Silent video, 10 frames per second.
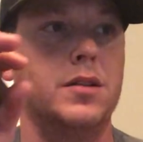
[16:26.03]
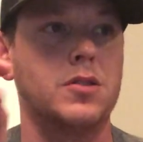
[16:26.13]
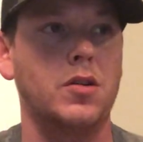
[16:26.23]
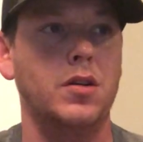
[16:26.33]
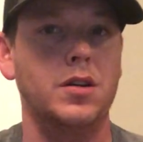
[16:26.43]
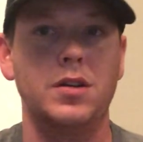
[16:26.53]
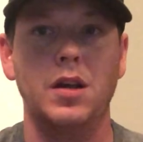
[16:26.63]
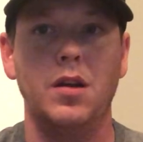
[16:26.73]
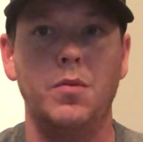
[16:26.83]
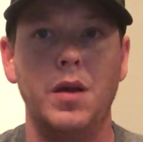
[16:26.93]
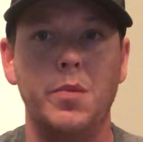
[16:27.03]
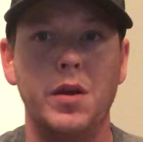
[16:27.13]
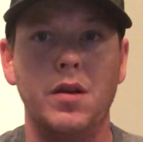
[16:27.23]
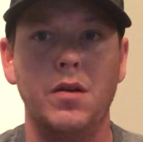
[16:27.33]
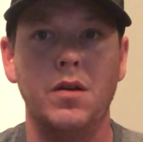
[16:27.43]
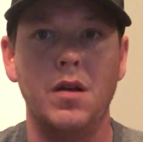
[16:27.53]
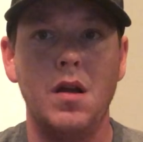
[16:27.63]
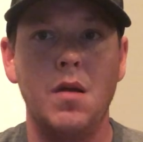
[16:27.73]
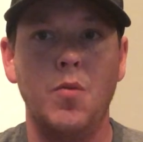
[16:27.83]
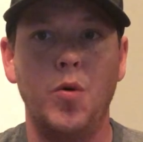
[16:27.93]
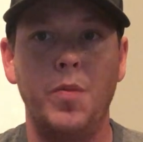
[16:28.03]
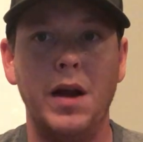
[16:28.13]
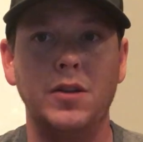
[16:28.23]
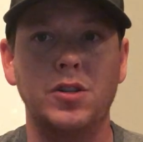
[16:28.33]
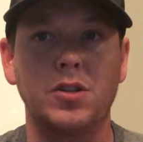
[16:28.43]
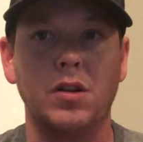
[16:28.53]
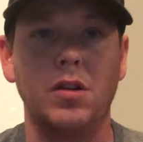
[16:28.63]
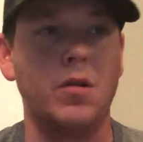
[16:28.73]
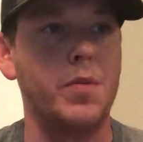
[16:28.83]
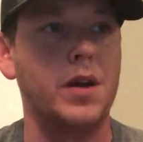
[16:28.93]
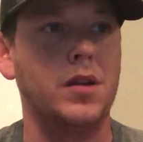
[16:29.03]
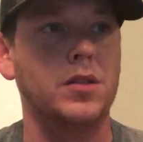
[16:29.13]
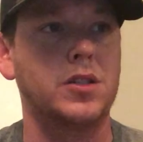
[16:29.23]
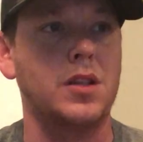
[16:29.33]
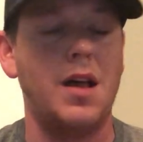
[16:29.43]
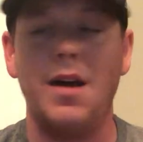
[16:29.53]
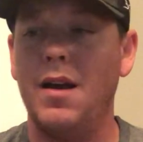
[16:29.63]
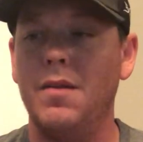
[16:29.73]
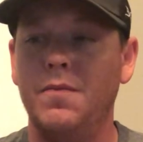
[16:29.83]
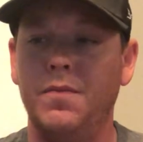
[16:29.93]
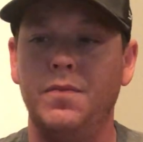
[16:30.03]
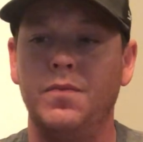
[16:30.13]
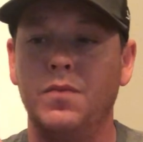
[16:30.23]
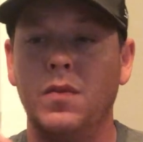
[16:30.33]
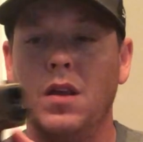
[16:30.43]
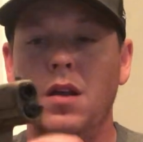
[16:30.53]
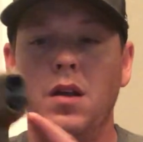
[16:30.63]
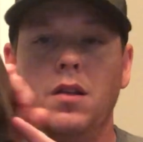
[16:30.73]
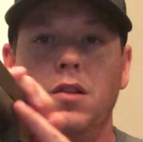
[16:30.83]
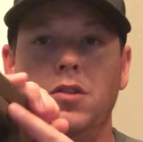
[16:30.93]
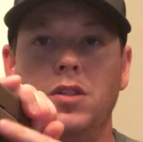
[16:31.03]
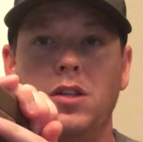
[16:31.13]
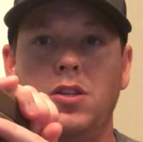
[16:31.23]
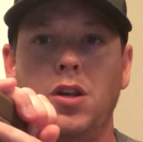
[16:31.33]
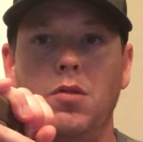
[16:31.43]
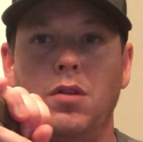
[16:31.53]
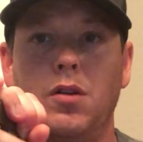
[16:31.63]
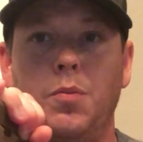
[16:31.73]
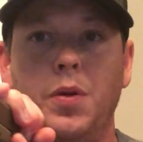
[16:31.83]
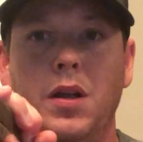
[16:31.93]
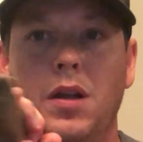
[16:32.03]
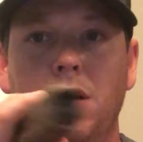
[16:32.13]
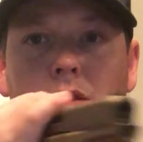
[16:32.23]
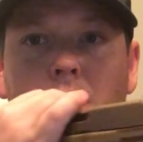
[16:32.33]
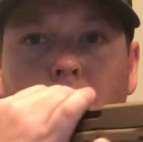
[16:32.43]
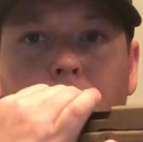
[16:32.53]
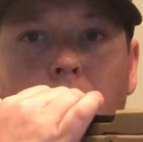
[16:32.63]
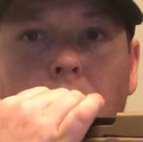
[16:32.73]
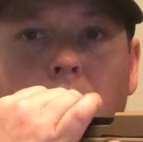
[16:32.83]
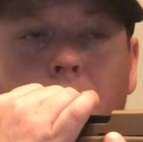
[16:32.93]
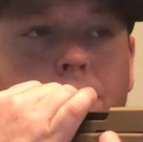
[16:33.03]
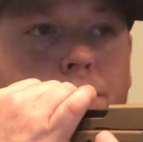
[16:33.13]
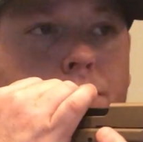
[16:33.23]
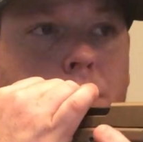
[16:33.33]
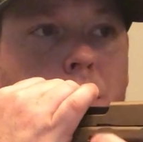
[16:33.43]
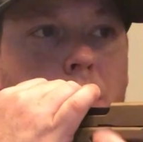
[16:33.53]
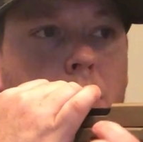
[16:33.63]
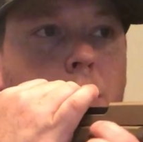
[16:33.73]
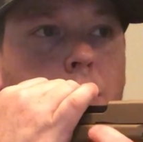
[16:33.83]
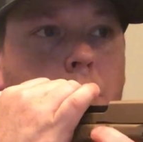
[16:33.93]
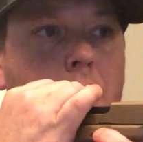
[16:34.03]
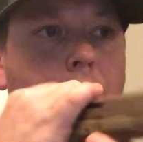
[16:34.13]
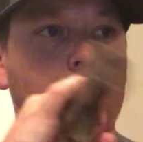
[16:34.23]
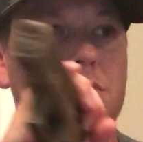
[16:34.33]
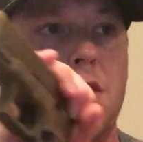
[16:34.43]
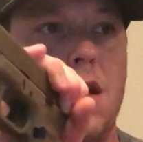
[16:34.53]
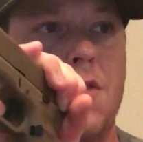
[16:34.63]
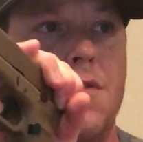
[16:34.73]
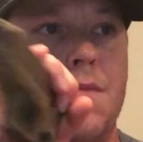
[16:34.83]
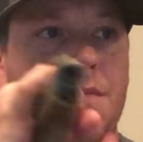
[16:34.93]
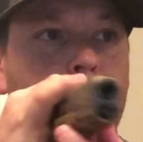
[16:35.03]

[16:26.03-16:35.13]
It's hard to tell maybe here. Pull back just a little bit on the slide. There's these two little pins in the front, two little levers rather.